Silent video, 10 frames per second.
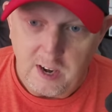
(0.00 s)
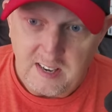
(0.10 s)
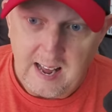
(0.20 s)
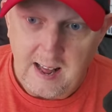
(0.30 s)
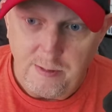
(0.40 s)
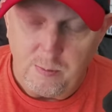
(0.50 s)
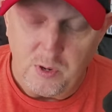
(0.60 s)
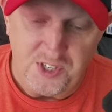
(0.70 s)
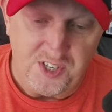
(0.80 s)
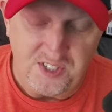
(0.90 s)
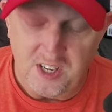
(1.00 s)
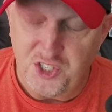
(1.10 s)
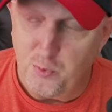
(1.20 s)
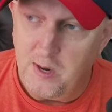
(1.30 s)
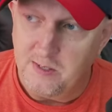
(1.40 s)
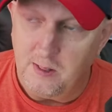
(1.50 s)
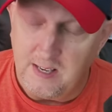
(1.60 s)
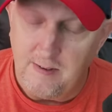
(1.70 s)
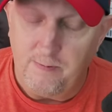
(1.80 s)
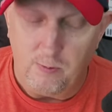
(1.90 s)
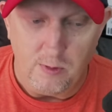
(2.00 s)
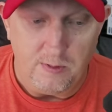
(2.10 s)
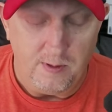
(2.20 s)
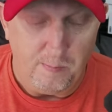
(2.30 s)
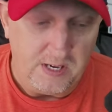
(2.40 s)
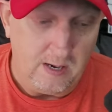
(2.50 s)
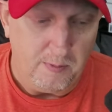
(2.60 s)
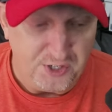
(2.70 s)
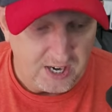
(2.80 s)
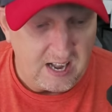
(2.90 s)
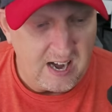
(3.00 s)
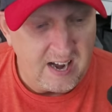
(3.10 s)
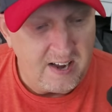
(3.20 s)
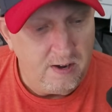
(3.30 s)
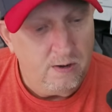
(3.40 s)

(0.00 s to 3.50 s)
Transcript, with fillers: death when she said she wanted to leave for and become a Jedi.